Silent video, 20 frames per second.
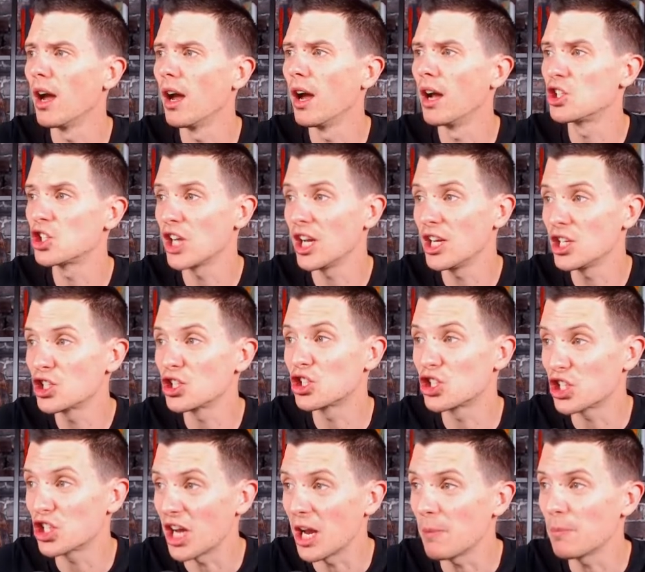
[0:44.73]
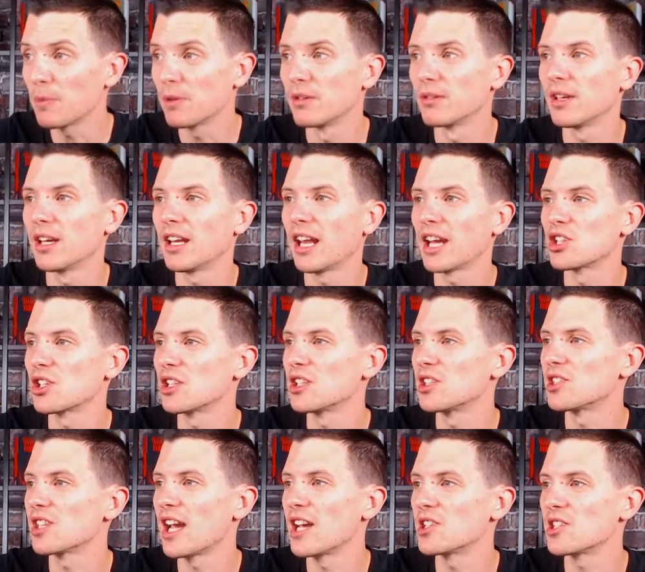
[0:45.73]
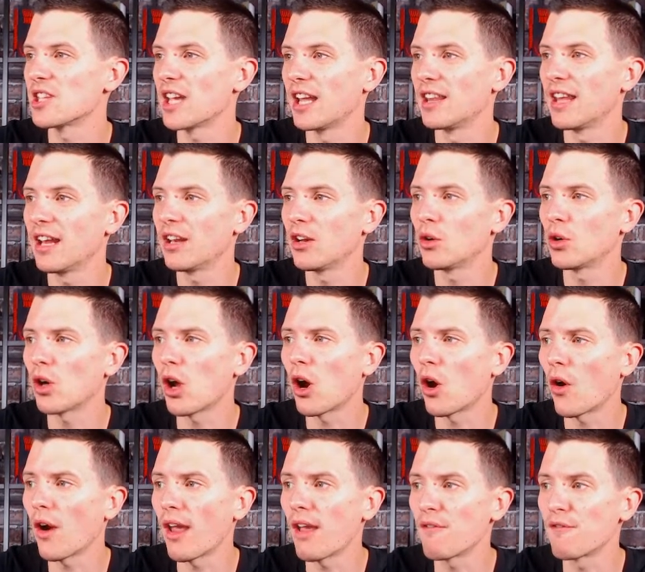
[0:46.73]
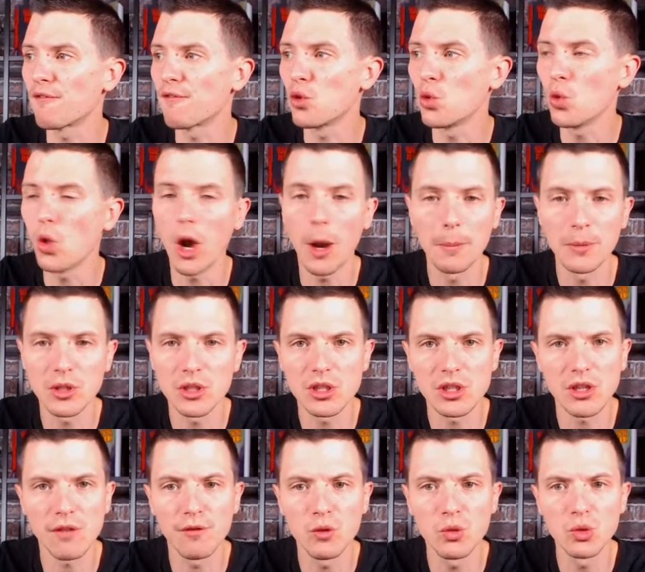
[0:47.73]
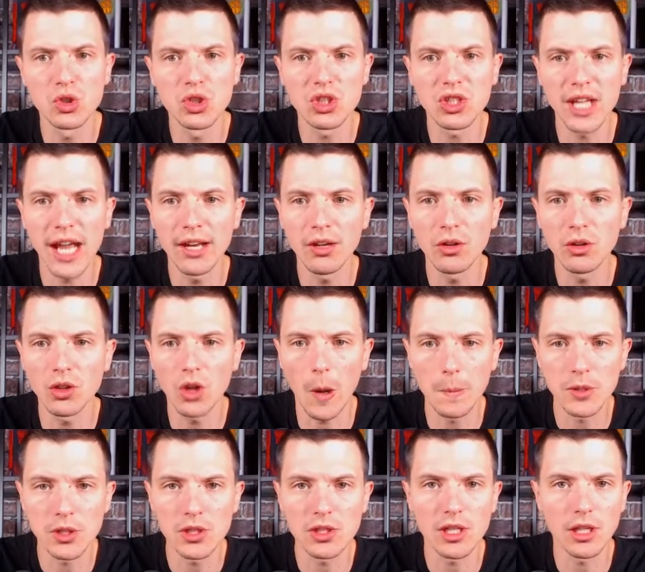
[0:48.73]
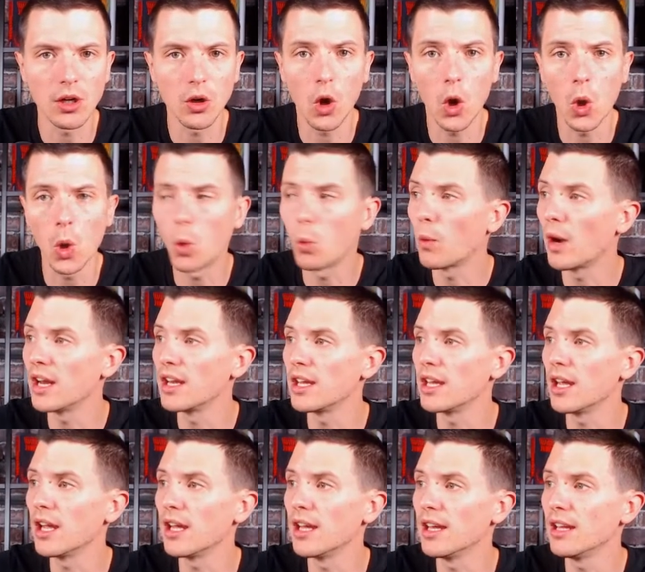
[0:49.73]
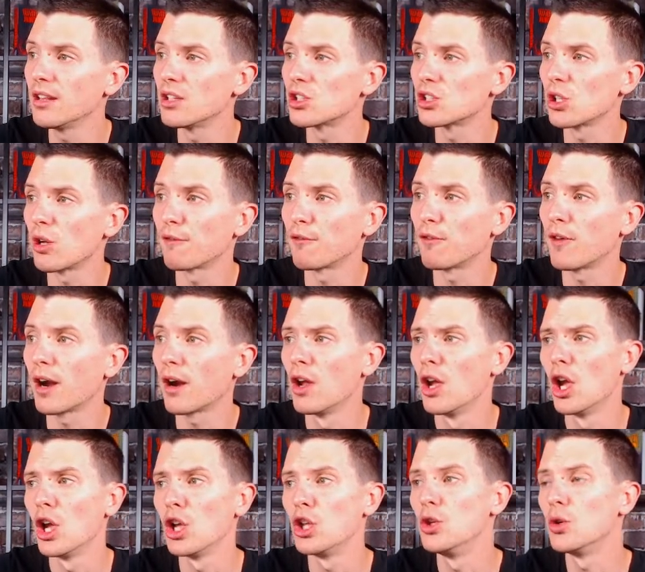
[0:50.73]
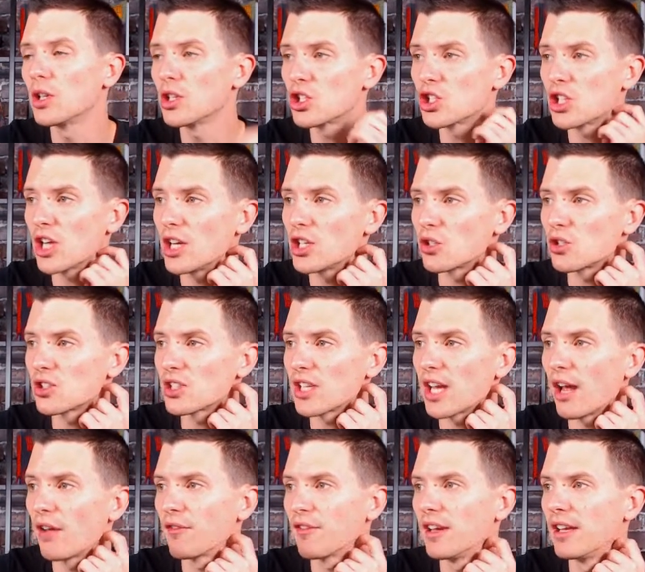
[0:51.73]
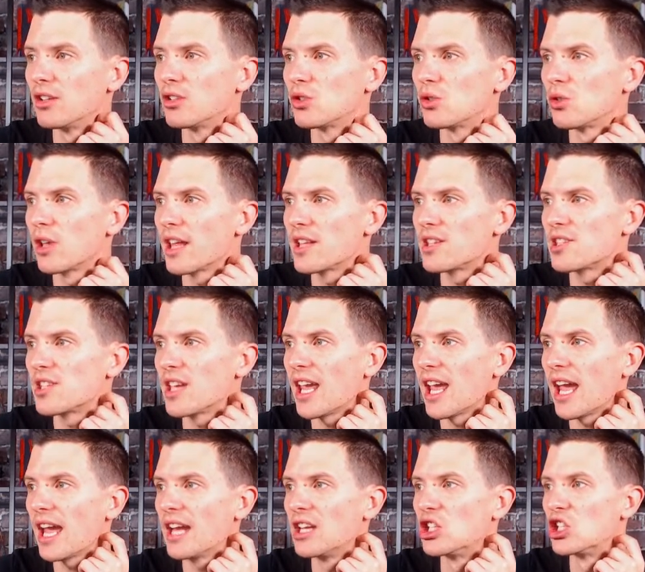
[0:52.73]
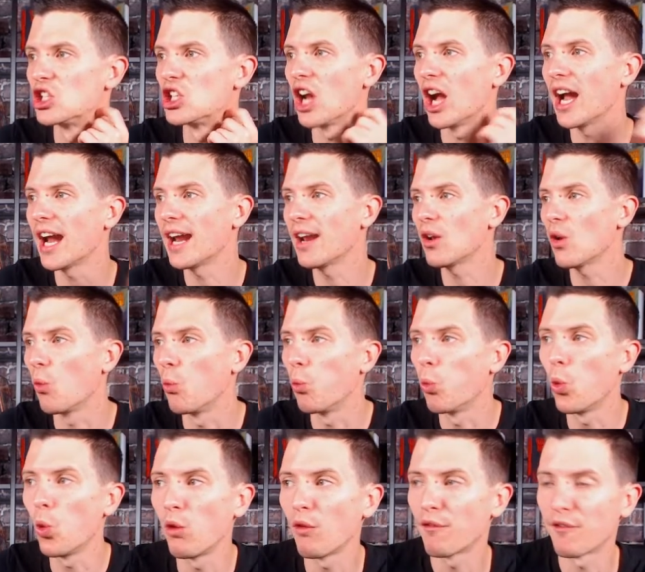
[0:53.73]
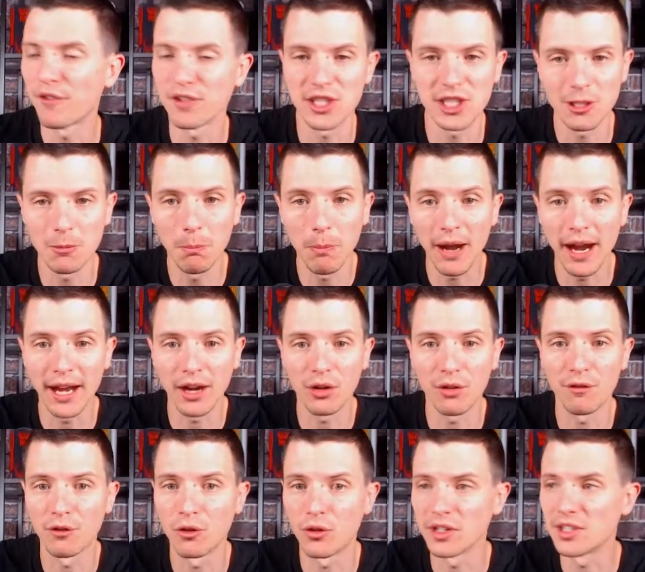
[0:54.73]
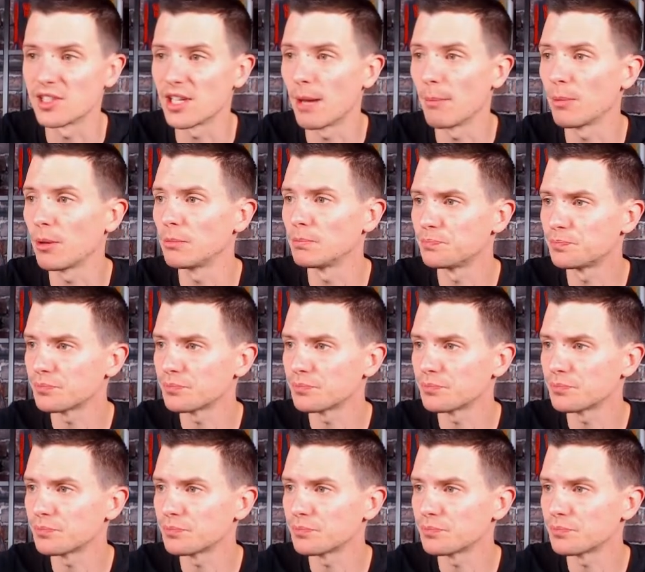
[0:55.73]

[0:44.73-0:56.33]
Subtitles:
Change shape, it actually says. And then there are a few options, a few standard options that are already in the software. You can change yourself into, let's say, a giant wolf spider, for example.